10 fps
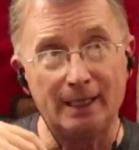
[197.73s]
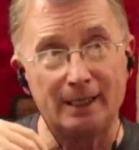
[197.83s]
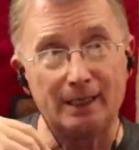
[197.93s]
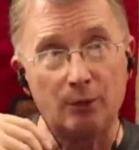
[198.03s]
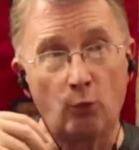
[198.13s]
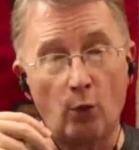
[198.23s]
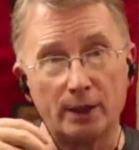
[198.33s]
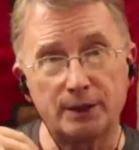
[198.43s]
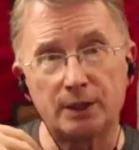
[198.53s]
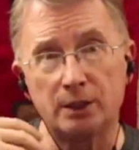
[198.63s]

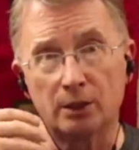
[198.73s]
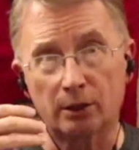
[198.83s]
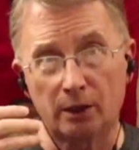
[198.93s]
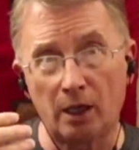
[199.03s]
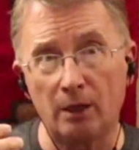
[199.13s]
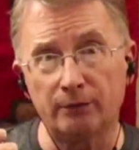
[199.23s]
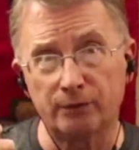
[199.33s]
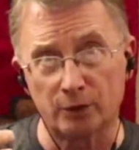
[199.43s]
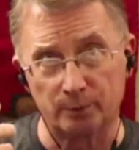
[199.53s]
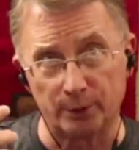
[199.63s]
once you're
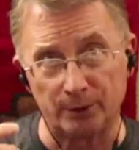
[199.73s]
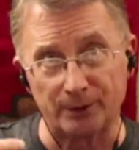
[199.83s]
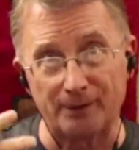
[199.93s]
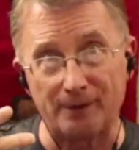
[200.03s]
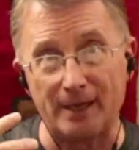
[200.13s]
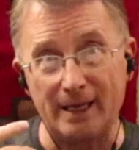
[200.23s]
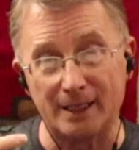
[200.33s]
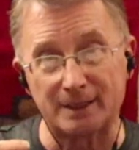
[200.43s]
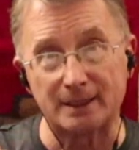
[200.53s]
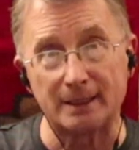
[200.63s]
comfortable,
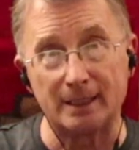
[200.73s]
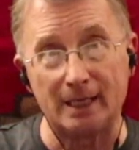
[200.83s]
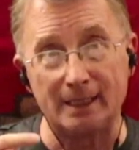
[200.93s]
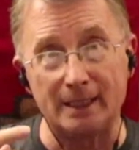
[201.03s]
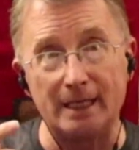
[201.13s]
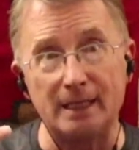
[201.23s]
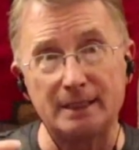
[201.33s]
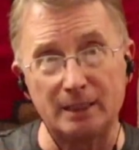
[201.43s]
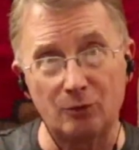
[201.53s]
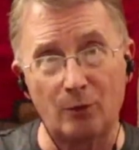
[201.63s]
it's an easy
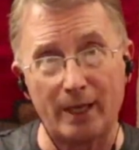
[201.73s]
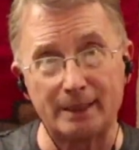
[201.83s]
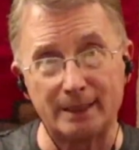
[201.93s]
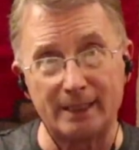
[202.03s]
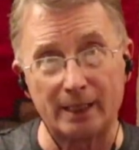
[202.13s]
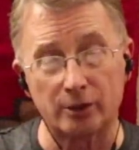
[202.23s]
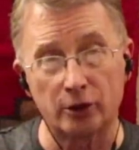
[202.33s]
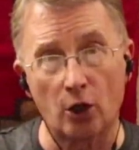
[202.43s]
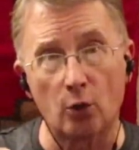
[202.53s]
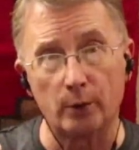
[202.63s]
way to get
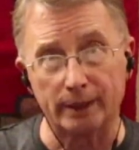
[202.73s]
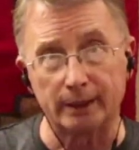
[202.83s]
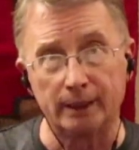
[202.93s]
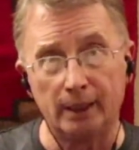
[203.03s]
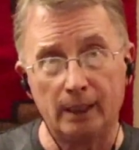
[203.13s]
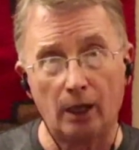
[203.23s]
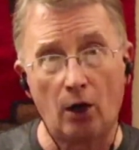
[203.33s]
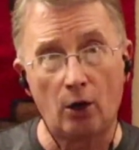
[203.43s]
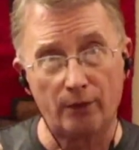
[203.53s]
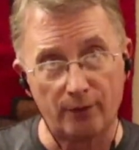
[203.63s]
going
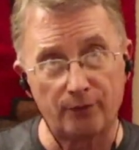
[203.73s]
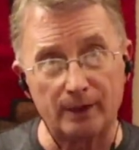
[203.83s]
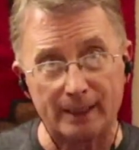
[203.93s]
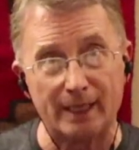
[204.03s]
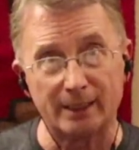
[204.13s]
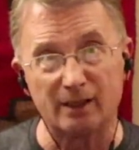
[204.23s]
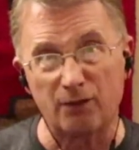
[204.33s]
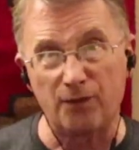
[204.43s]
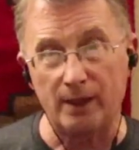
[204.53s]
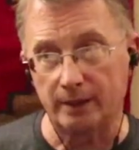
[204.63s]
on getting the
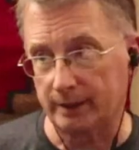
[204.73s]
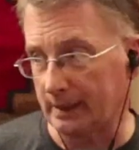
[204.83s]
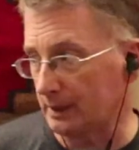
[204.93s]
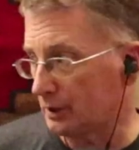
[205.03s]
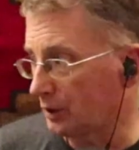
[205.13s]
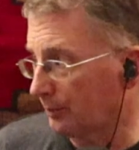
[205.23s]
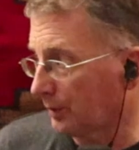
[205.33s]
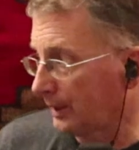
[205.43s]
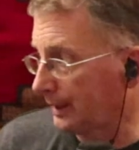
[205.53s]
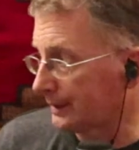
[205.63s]
feeling into your
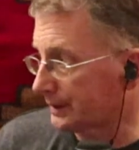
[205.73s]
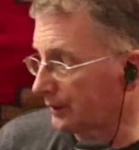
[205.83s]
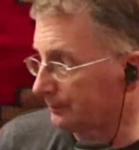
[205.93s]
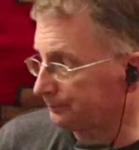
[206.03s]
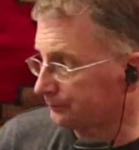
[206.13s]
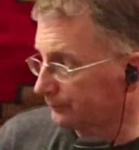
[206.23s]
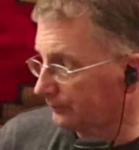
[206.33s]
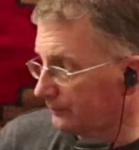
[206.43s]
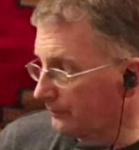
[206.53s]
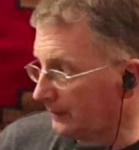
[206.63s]
playing. So
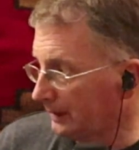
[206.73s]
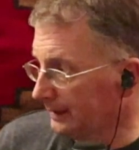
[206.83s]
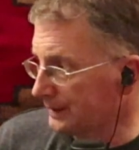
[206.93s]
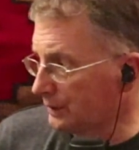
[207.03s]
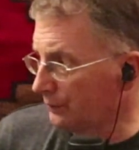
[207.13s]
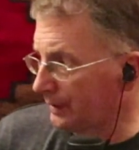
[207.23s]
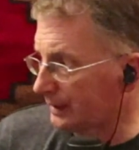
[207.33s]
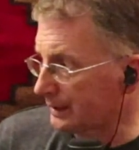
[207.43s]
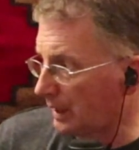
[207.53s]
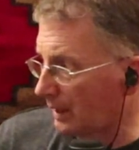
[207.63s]
let's do the
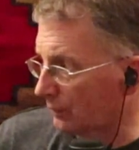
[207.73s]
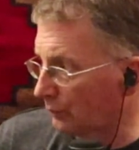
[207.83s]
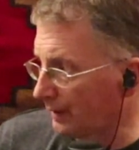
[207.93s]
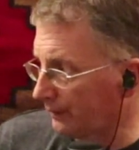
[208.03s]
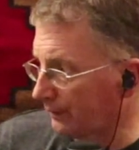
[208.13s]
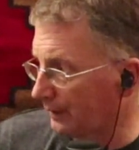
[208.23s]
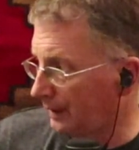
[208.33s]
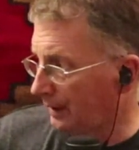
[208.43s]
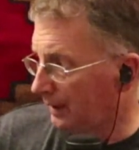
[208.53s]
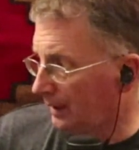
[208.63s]
guitar with
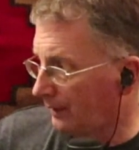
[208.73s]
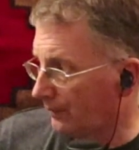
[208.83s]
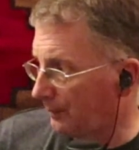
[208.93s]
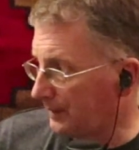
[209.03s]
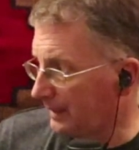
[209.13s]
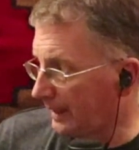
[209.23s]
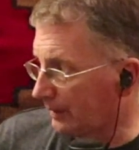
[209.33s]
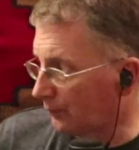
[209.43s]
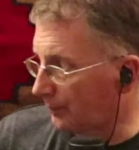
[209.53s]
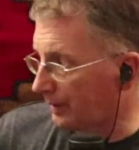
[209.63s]
the piano
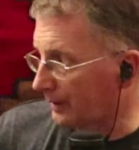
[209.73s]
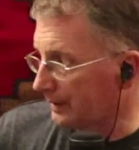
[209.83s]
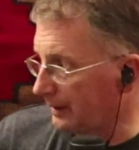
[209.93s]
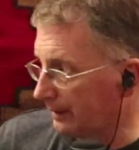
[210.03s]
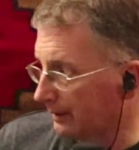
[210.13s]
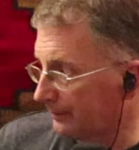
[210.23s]
part here.